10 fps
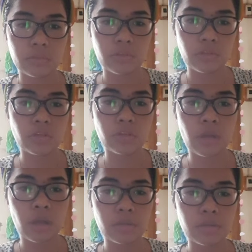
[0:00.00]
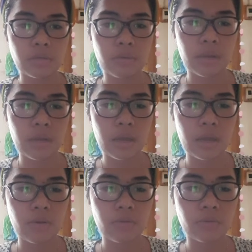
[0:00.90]
turn your cotton
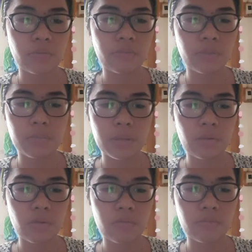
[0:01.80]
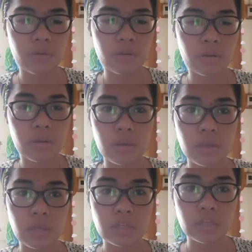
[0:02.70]
around or flip it over
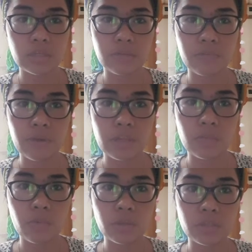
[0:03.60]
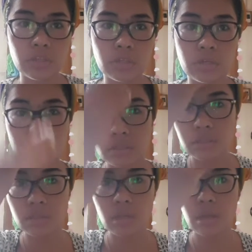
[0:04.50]
just to find the moisture, and just